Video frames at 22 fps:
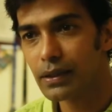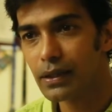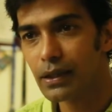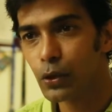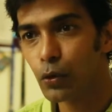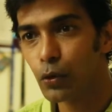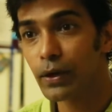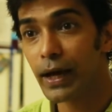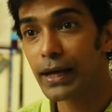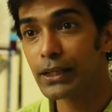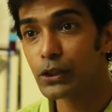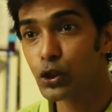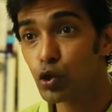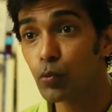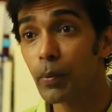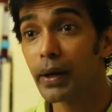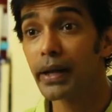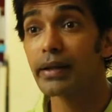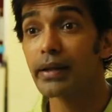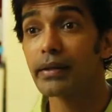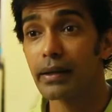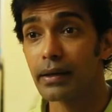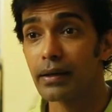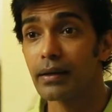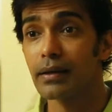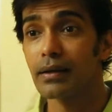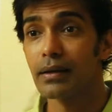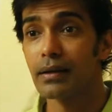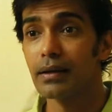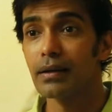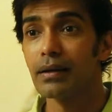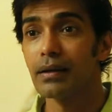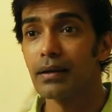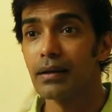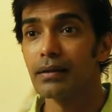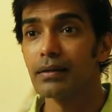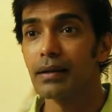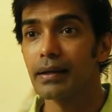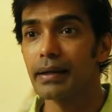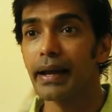Don't assume anything, that